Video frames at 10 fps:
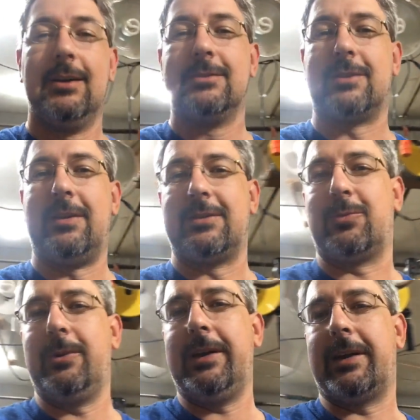So this
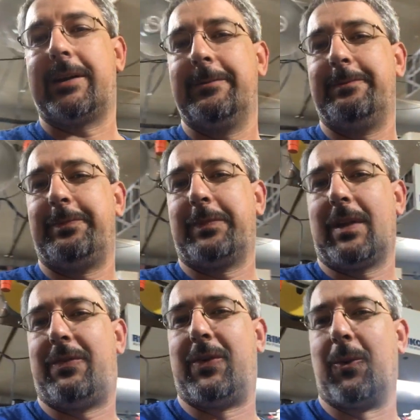week
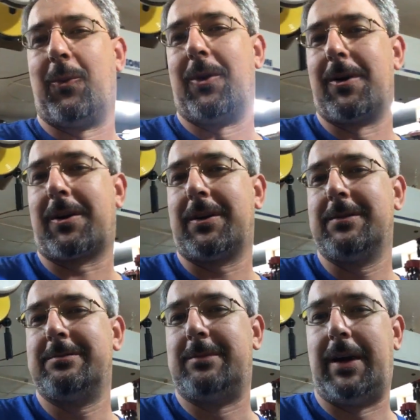for work,
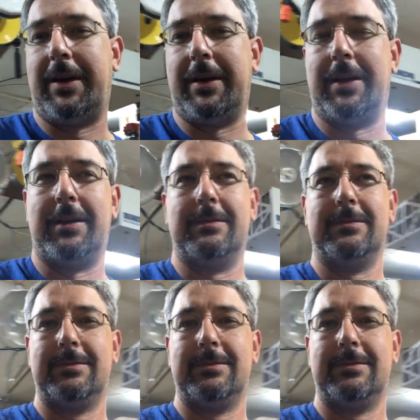my